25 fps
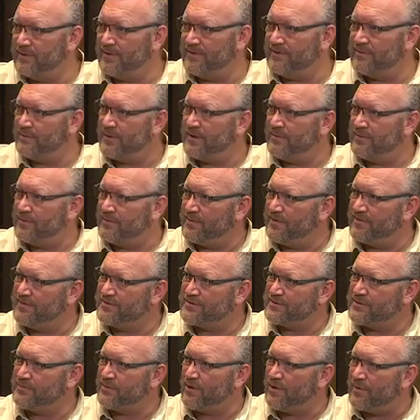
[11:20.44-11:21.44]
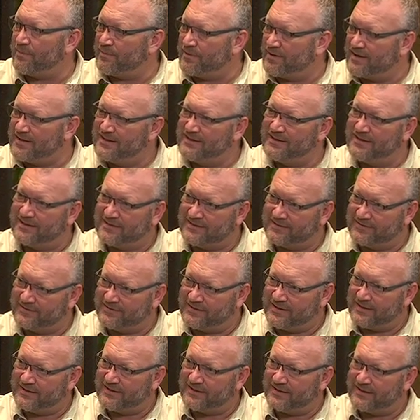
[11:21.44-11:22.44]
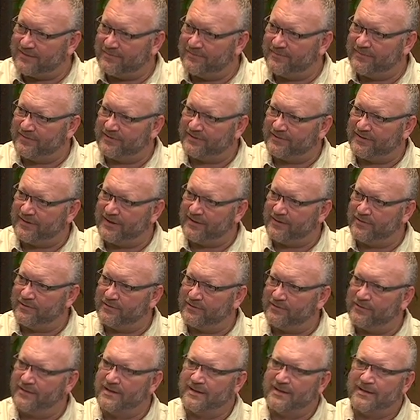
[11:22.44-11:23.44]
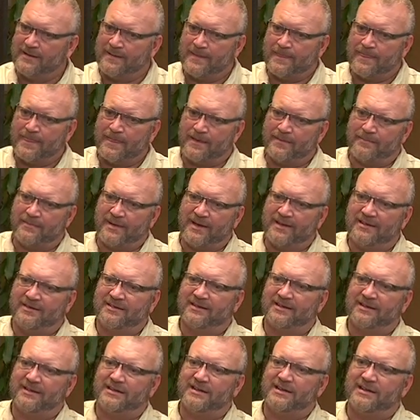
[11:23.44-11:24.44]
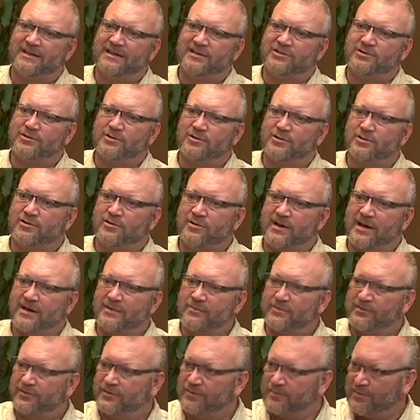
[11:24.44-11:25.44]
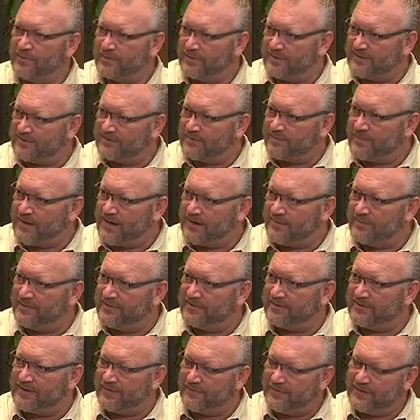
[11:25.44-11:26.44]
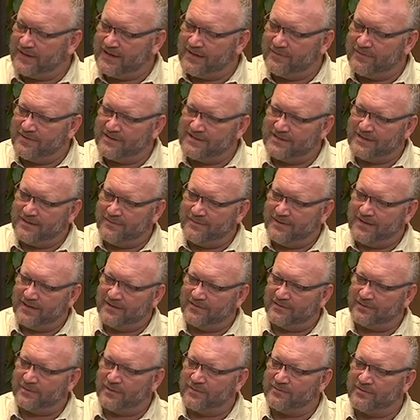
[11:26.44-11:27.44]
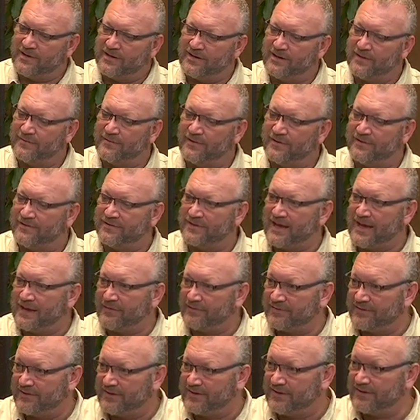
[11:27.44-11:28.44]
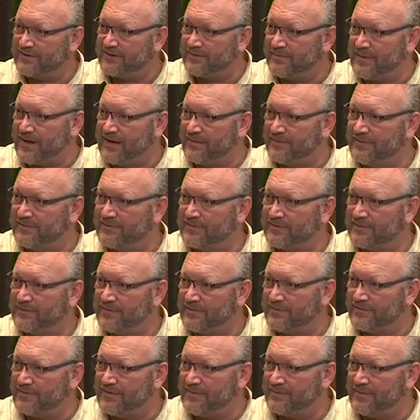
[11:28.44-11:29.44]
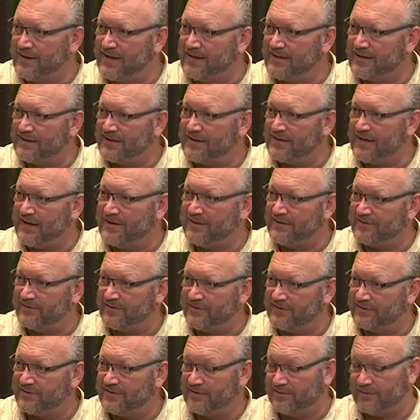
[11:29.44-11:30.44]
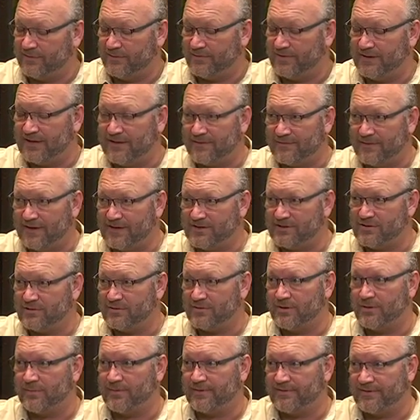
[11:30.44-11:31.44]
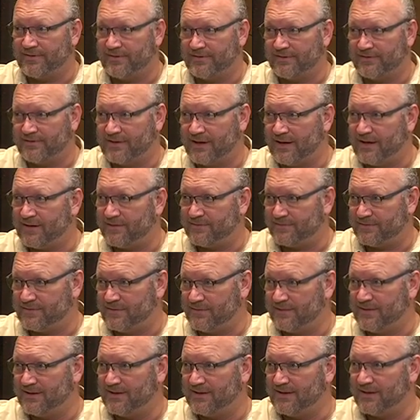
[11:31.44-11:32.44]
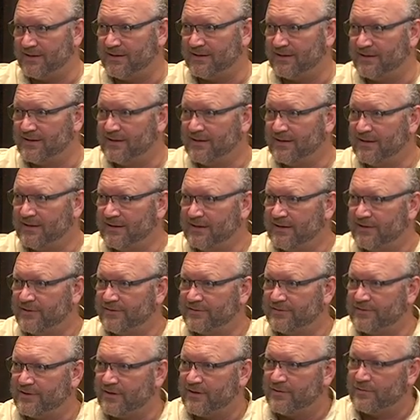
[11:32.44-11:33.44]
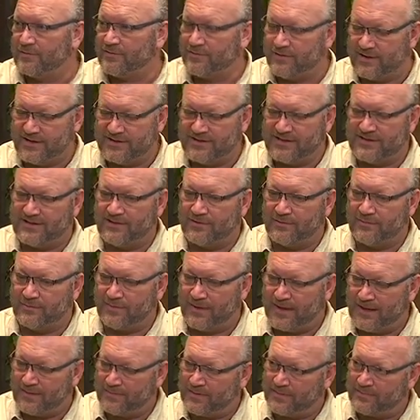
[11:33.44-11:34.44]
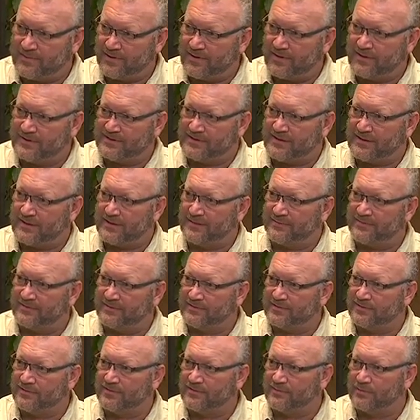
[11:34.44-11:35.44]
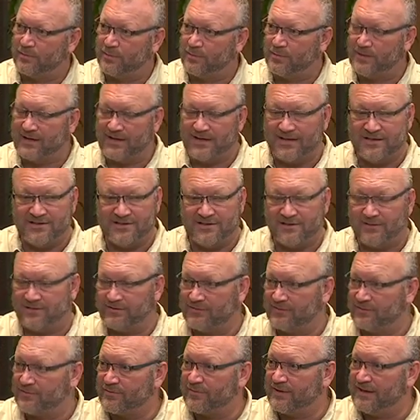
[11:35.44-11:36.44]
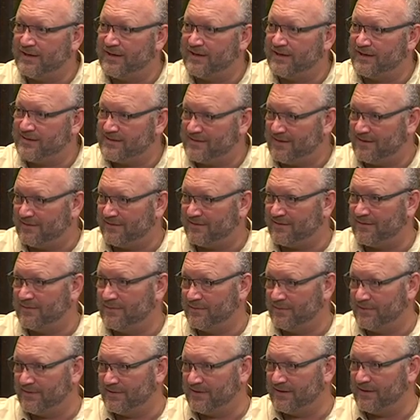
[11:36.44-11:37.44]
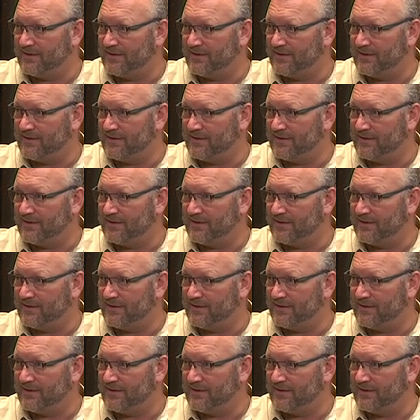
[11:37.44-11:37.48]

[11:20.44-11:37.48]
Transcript: want to operate like a startup. So basically to create small experiments. Every year at DBS we run over 1,000 experiments across the bank, and it's not the innovation group, it's the staff doing that. So creating little paper prototypes, walking into the street and testing them with